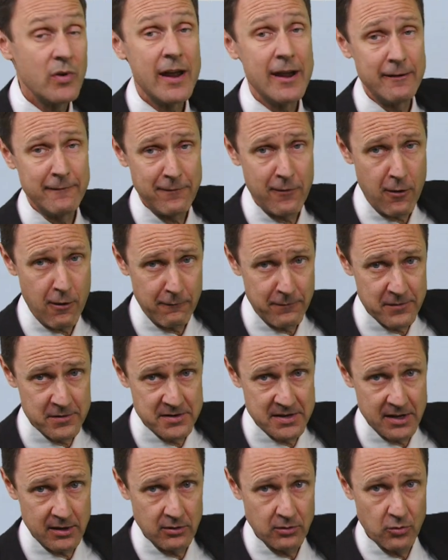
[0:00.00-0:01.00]
rainfall
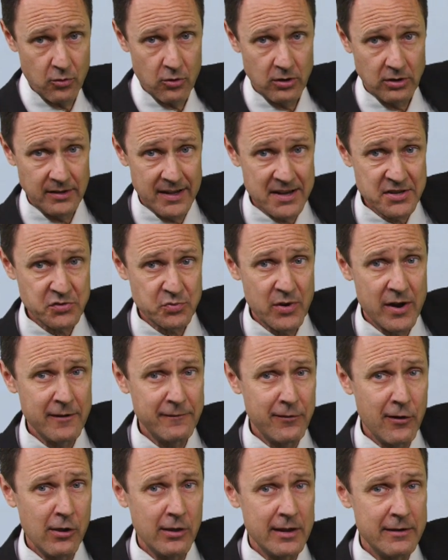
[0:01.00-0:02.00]
for Del Norte, less
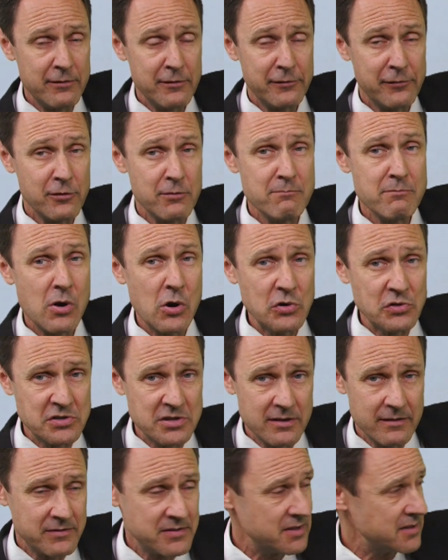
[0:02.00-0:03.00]
rainfall even for
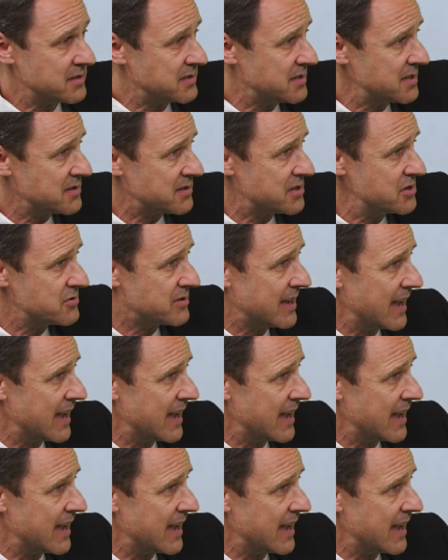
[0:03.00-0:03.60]
most of Siskiyou